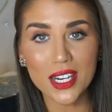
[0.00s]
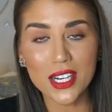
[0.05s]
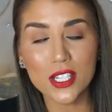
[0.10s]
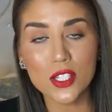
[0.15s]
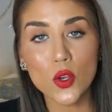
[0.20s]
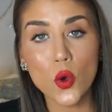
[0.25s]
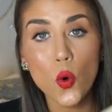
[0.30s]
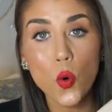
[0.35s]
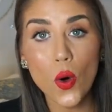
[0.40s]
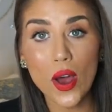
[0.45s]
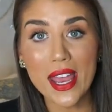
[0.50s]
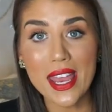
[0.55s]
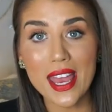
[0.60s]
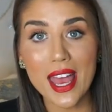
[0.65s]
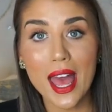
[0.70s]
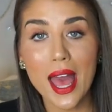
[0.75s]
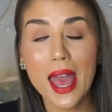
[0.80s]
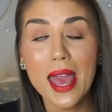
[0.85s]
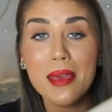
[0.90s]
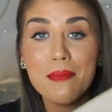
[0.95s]
It is
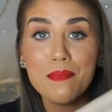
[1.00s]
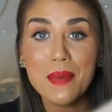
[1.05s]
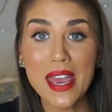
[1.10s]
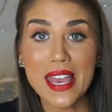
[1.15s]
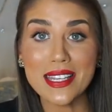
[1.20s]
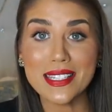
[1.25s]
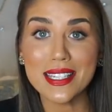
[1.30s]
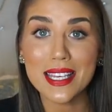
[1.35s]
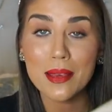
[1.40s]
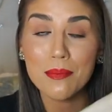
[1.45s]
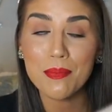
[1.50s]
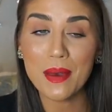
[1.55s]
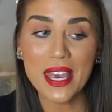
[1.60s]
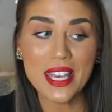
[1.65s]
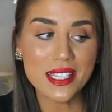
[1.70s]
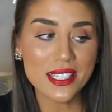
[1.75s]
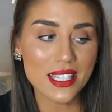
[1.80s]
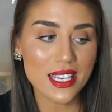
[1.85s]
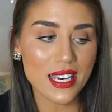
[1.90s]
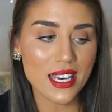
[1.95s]
quite a basic
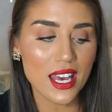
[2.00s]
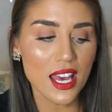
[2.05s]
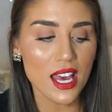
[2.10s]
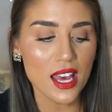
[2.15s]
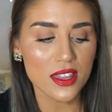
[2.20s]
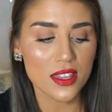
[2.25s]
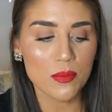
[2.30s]
basic.